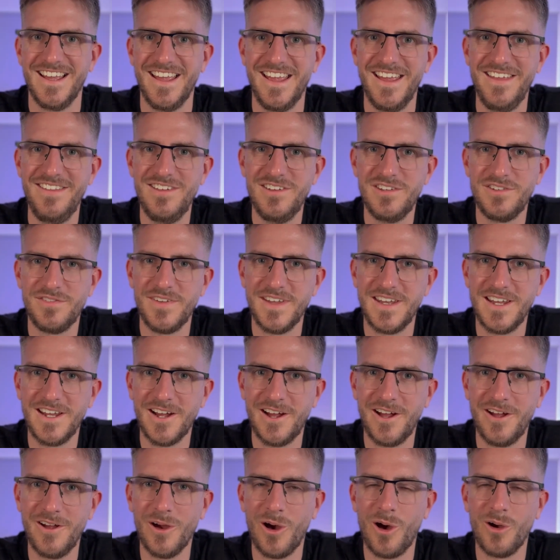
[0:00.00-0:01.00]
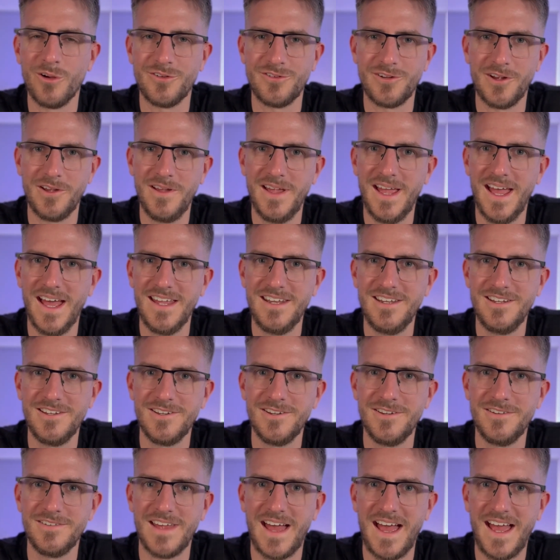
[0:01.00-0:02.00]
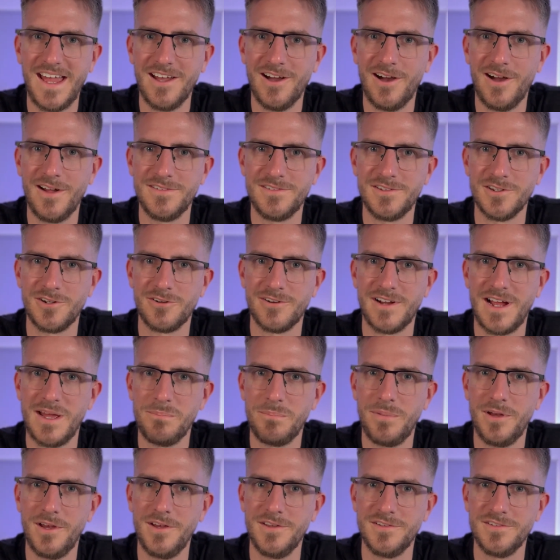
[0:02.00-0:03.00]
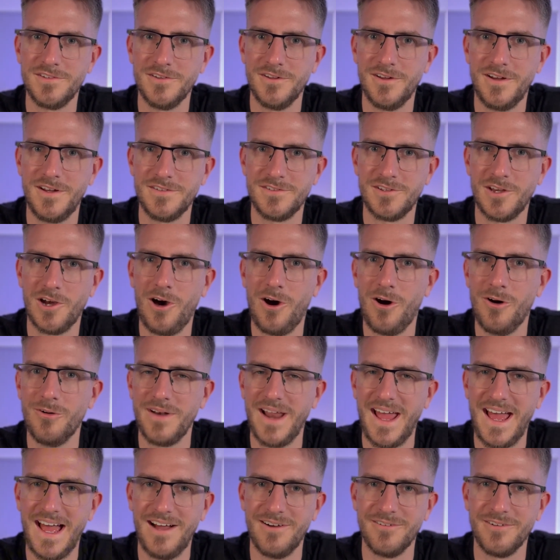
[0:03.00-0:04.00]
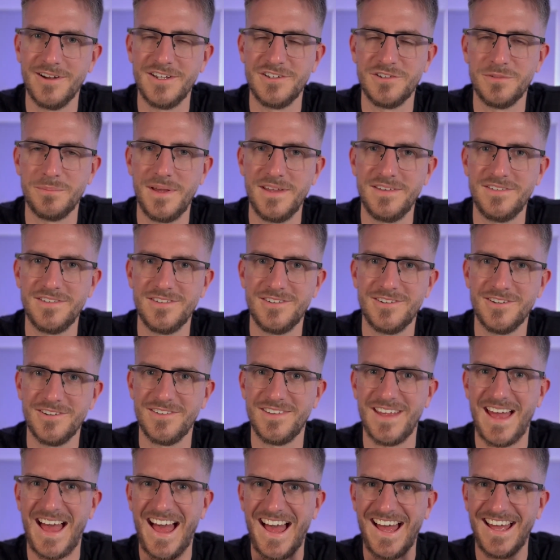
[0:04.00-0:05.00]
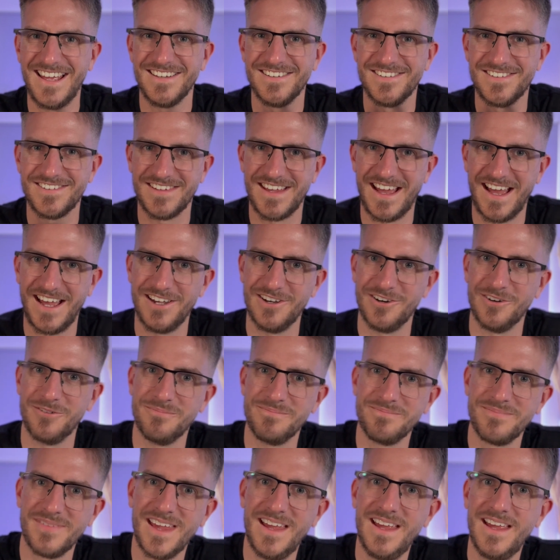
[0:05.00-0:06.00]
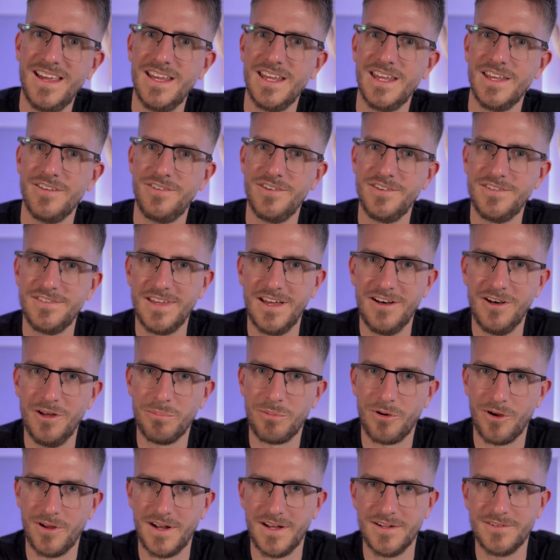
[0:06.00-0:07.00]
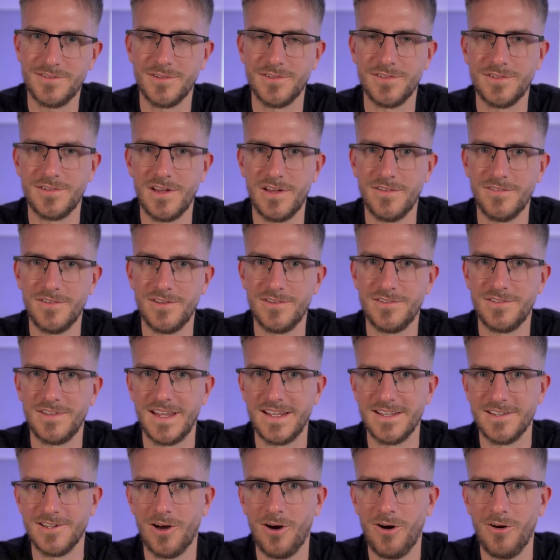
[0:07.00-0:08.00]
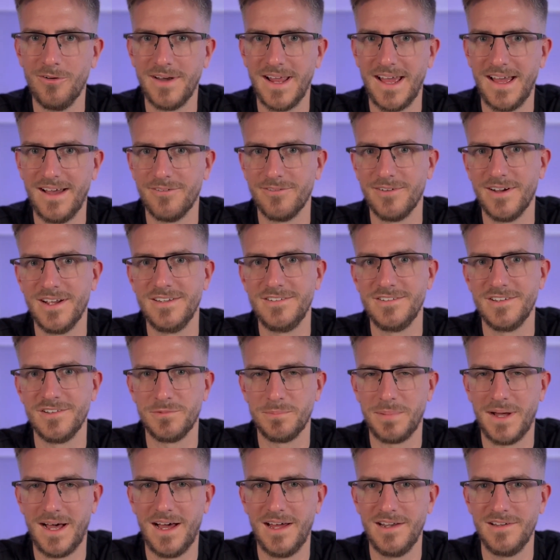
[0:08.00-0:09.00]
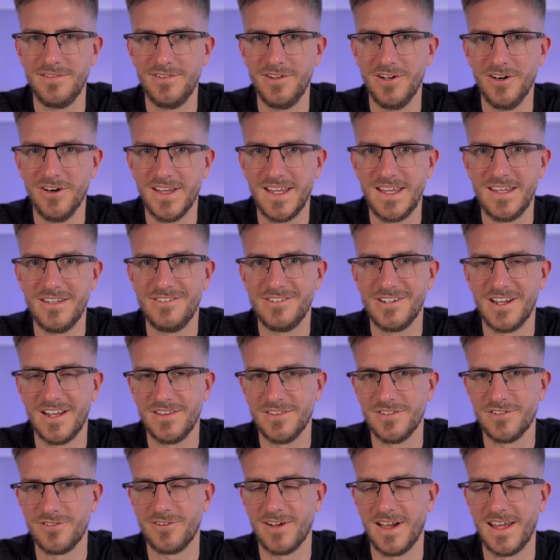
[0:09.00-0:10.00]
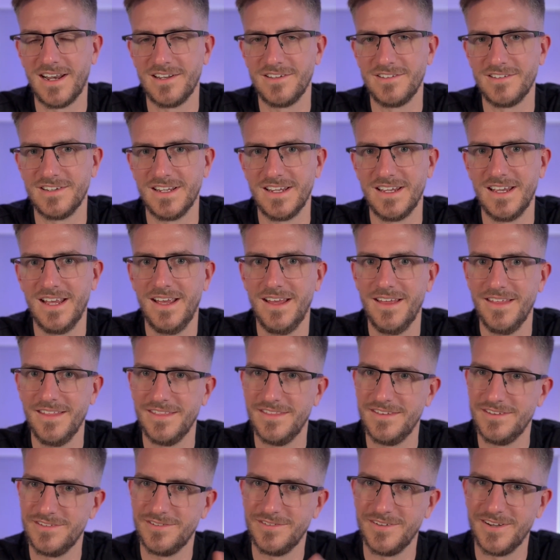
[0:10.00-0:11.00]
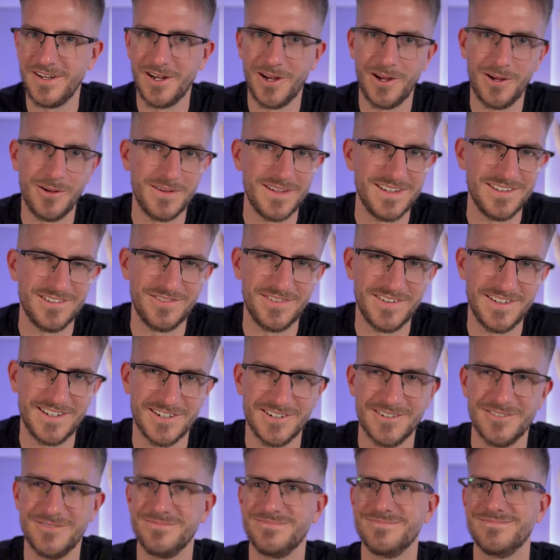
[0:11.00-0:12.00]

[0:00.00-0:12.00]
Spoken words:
In this video, I'll show you how to use AI to create personalized cold outreach messages at scale. If you sell a product or service and cold outreach is part of your lead gen strategy, this video is for you.